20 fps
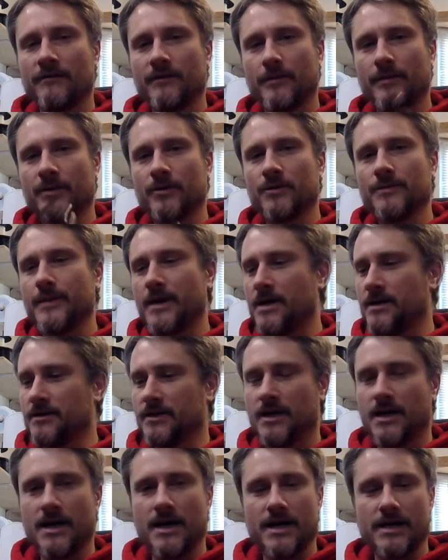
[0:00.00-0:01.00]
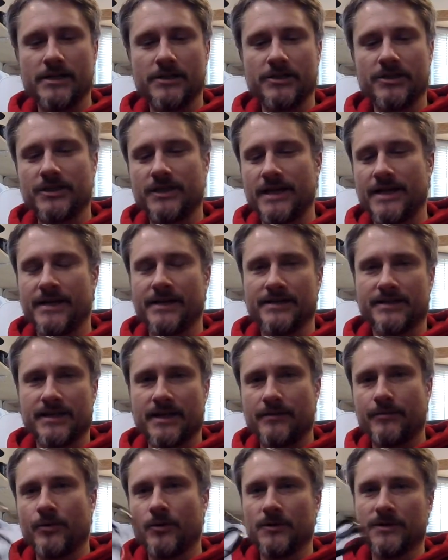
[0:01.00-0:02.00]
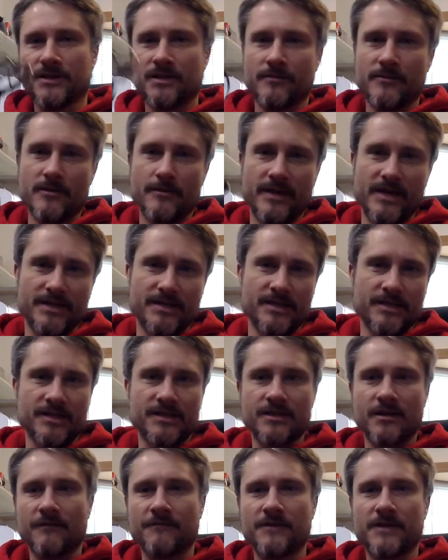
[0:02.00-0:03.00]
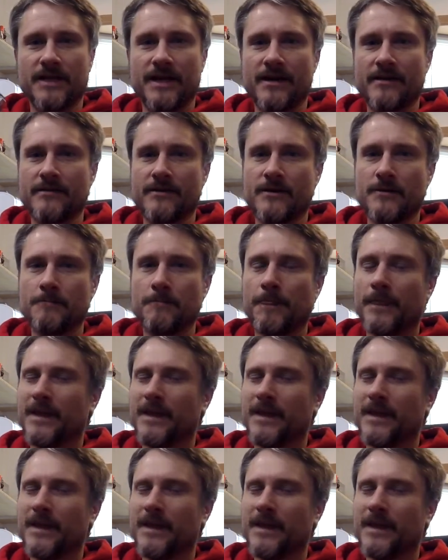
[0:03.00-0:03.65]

a build montage as I put some of the basic stuff together.